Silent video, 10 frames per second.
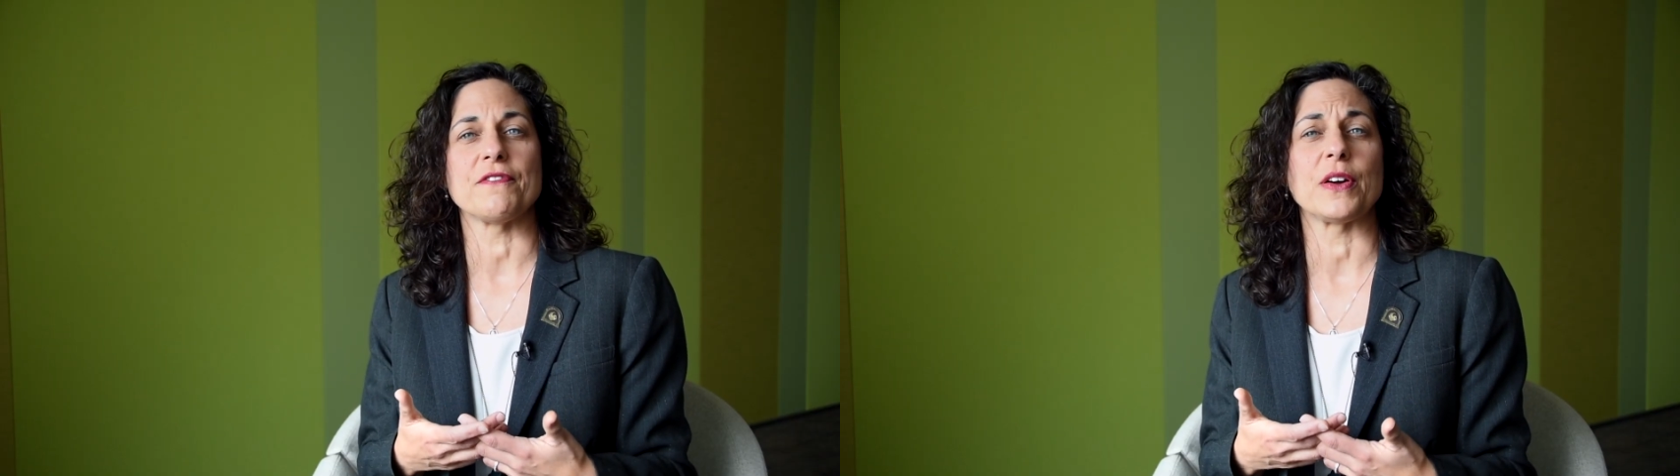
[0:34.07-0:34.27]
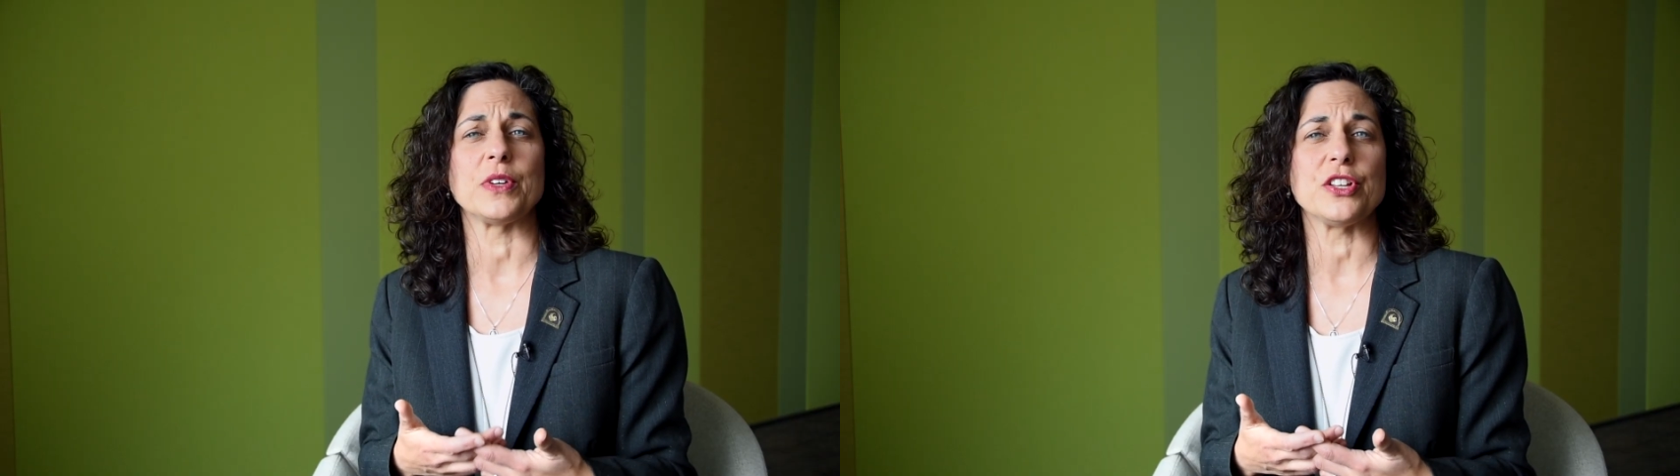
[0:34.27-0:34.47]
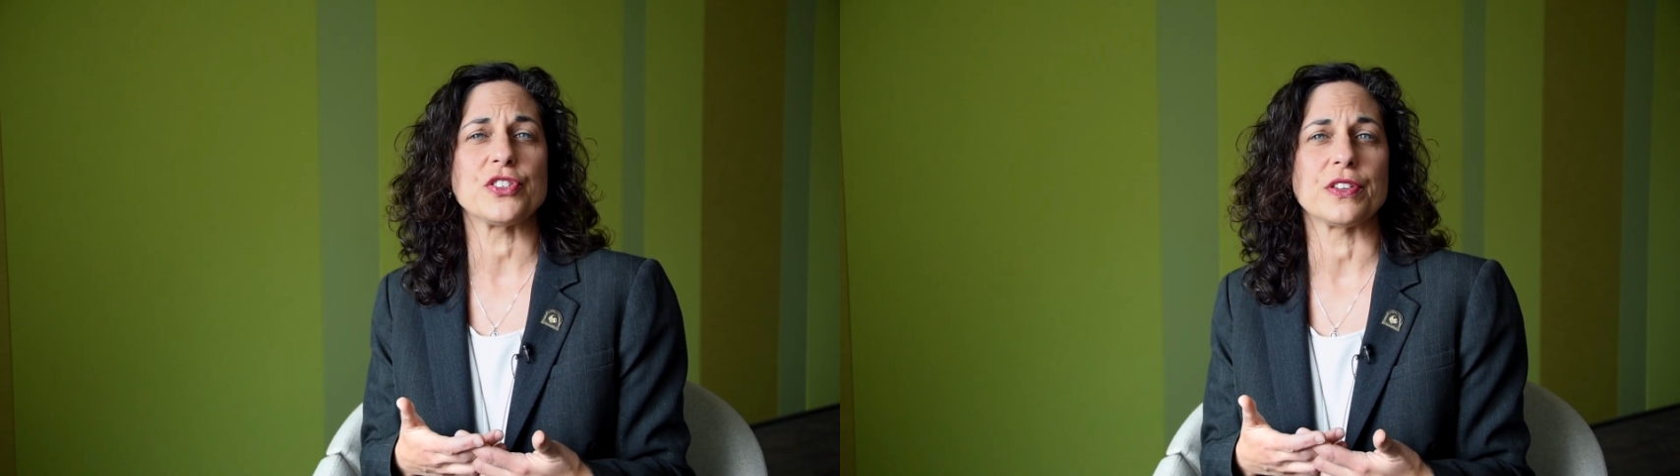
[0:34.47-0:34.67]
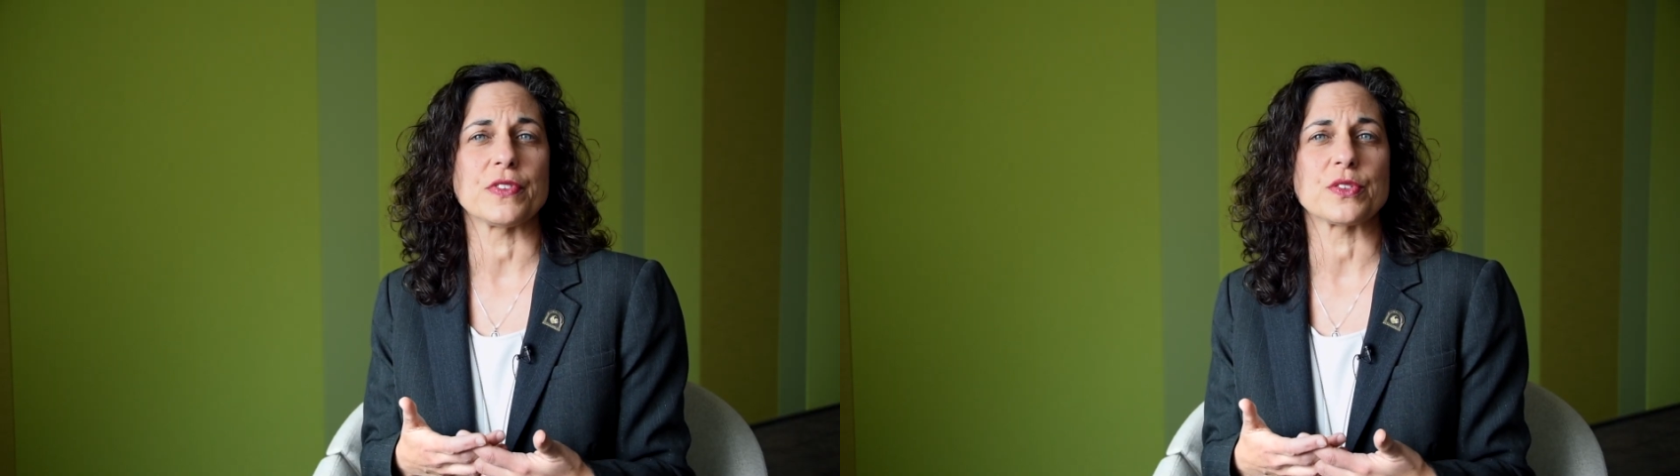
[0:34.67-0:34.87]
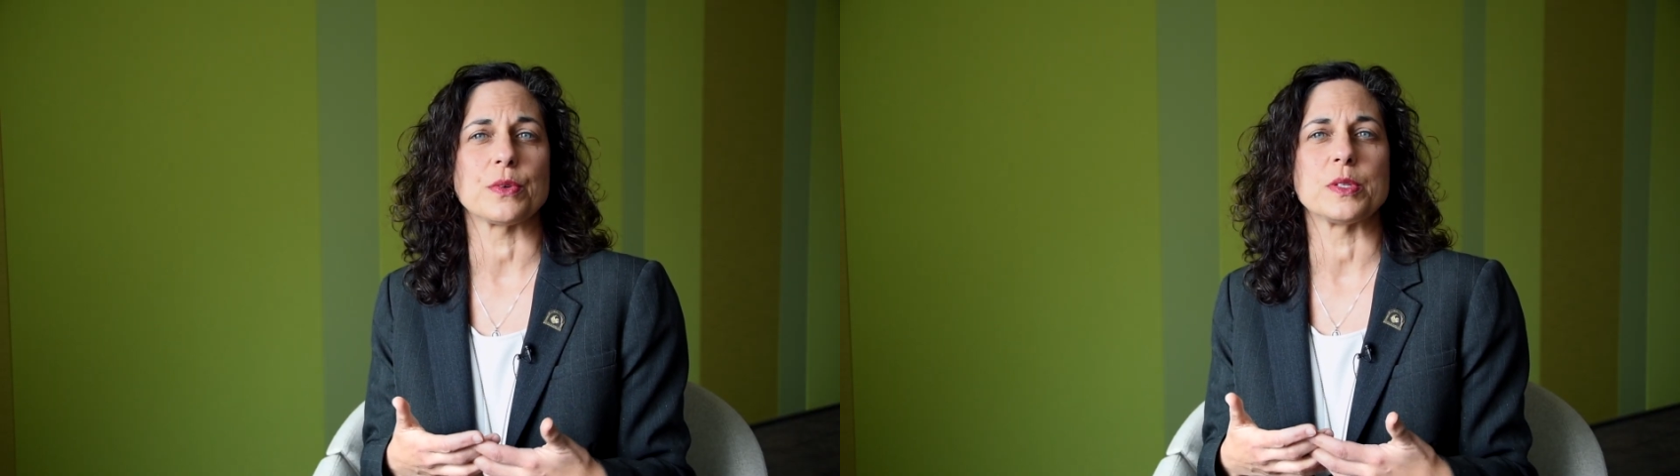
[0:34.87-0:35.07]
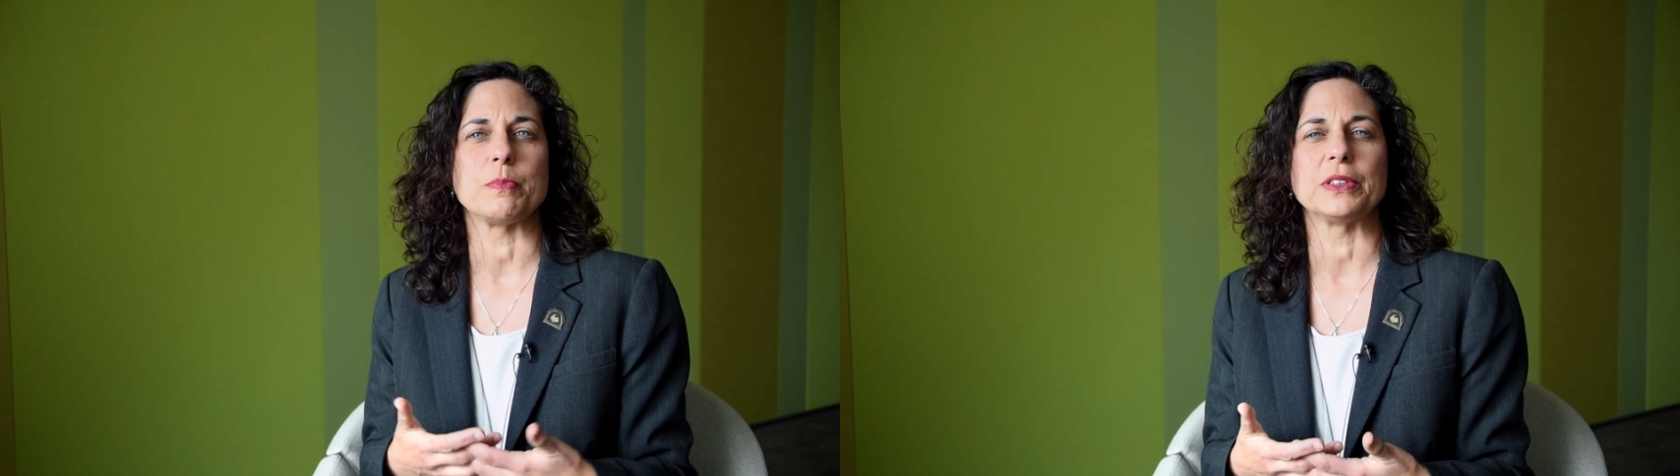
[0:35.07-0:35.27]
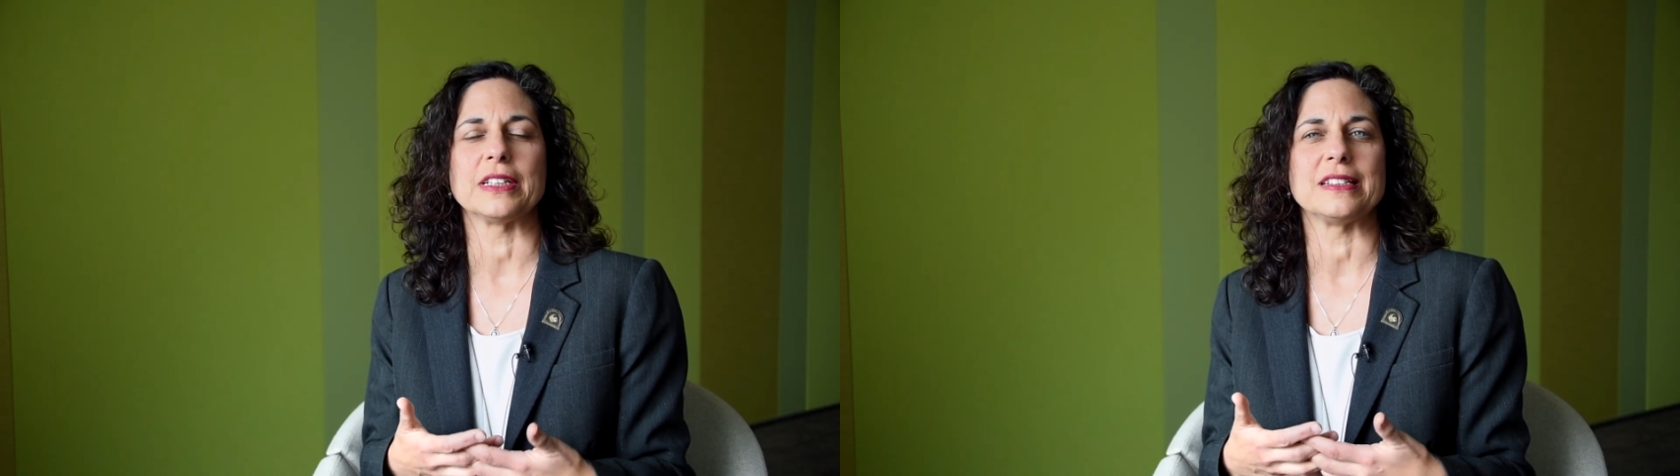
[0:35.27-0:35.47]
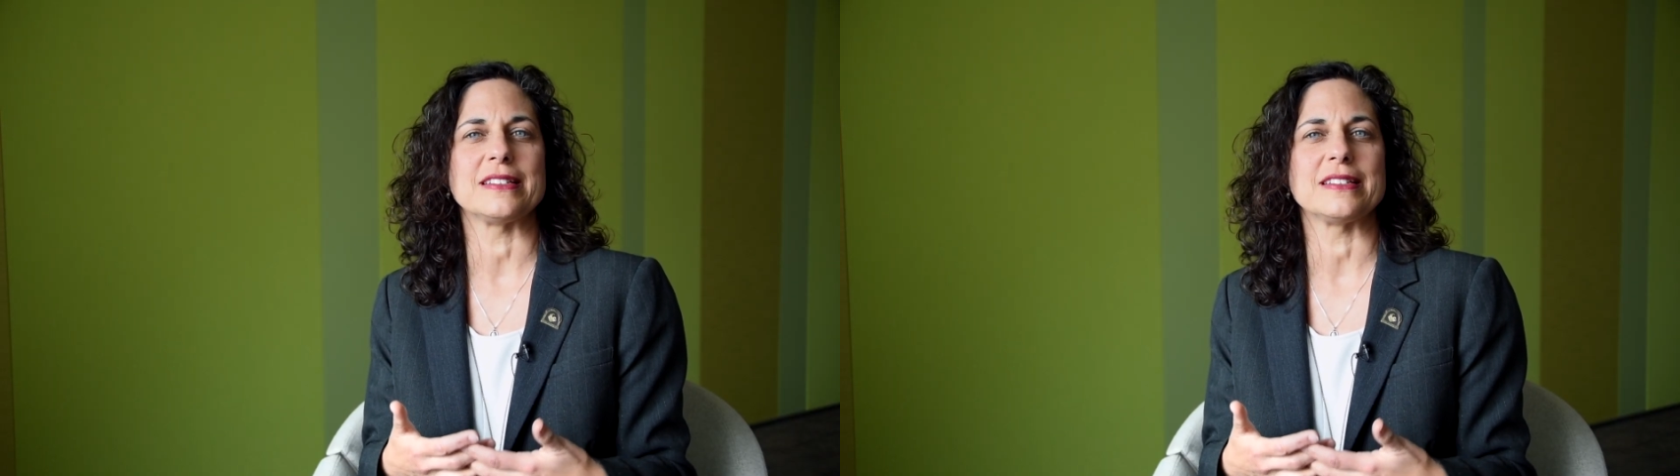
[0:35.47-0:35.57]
foundation of the school is built on